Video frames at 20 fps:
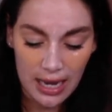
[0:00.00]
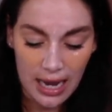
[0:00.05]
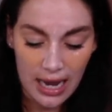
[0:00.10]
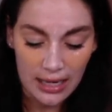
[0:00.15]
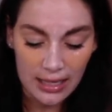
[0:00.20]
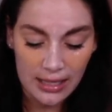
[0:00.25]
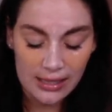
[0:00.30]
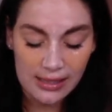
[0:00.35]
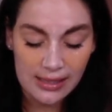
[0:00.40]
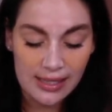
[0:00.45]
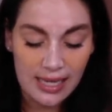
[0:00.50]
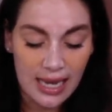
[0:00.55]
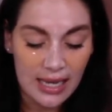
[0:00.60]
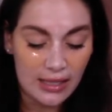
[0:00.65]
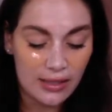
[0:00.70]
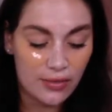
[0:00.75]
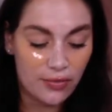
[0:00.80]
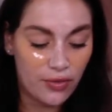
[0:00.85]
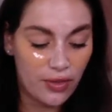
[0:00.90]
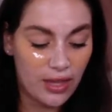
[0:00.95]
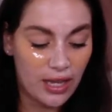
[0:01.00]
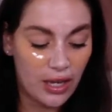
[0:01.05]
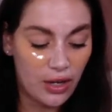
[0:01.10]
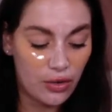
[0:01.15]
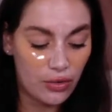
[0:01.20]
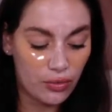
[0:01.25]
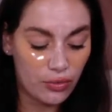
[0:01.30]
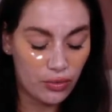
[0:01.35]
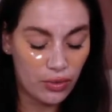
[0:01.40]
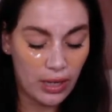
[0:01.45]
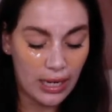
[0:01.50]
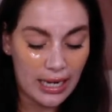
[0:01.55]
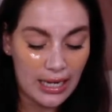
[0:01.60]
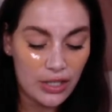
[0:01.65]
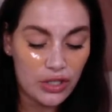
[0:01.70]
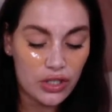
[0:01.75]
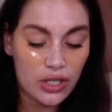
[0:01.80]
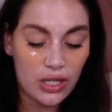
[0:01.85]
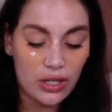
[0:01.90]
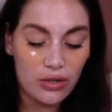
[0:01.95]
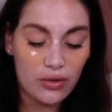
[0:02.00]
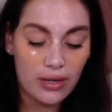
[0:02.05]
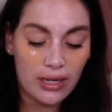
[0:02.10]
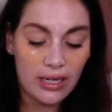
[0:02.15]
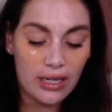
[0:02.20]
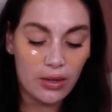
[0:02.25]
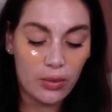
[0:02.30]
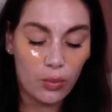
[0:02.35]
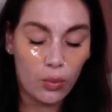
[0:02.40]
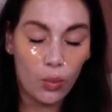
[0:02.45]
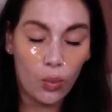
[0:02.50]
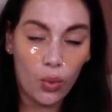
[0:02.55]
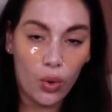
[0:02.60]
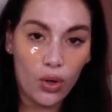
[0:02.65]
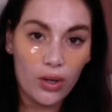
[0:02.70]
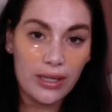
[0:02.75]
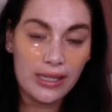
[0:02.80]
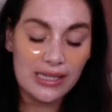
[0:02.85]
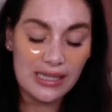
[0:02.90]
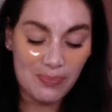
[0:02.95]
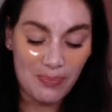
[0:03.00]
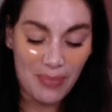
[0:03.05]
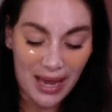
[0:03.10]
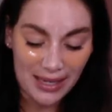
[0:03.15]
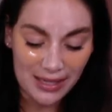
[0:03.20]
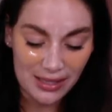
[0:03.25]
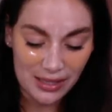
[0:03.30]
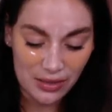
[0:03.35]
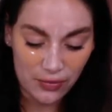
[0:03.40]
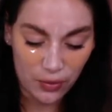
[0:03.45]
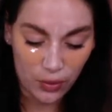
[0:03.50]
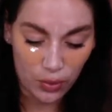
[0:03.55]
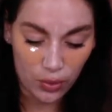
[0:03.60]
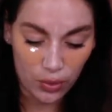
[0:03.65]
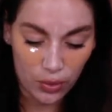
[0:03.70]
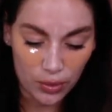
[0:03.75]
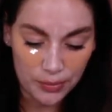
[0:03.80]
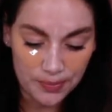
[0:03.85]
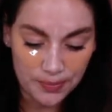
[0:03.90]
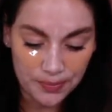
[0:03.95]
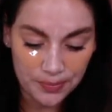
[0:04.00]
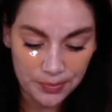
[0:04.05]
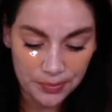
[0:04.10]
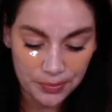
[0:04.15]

And it says for each ingredient what it's best for.